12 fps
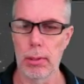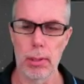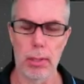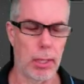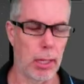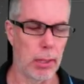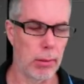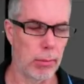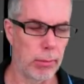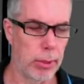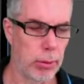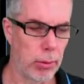And
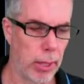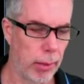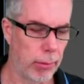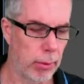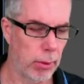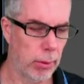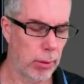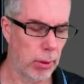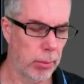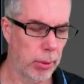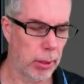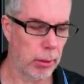we do have it on top
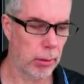here.